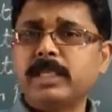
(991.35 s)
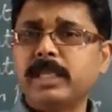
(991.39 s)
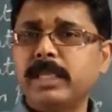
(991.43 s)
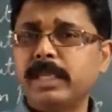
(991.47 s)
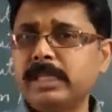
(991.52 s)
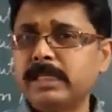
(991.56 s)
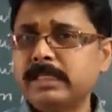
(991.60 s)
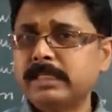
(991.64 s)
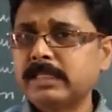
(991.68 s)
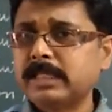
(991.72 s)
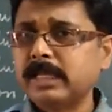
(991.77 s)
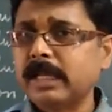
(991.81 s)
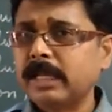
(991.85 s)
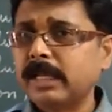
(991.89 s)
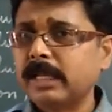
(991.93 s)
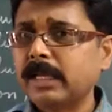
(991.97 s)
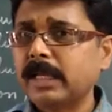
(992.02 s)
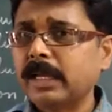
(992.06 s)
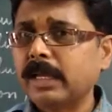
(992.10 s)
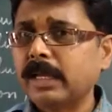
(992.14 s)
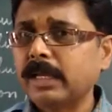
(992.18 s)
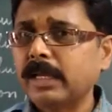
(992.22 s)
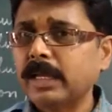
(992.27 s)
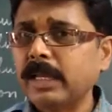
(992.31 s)
things
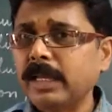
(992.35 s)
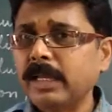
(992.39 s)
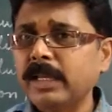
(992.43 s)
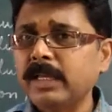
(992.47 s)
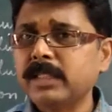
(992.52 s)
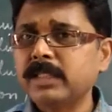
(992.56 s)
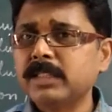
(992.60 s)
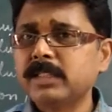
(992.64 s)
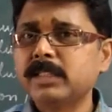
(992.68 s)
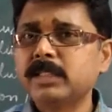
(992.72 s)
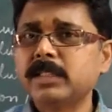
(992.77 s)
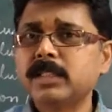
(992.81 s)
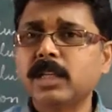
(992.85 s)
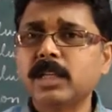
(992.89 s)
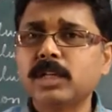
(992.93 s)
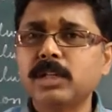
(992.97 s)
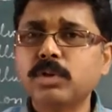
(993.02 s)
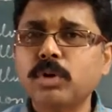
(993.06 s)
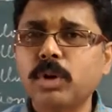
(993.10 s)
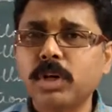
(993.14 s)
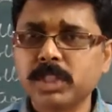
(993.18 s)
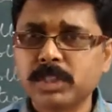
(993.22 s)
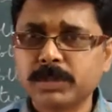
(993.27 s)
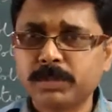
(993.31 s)
is the
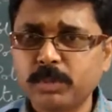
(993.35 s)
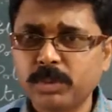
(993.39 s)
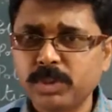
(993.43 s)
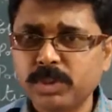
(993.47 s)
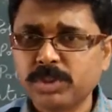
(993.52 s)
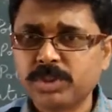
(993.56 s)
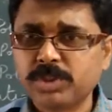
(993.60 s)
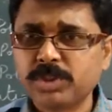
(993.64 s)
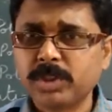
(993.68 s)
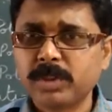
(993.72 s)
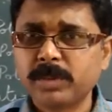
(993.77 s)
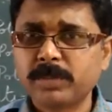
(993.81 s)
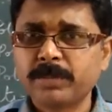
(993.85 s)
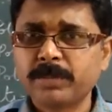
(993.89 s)
noise pollution.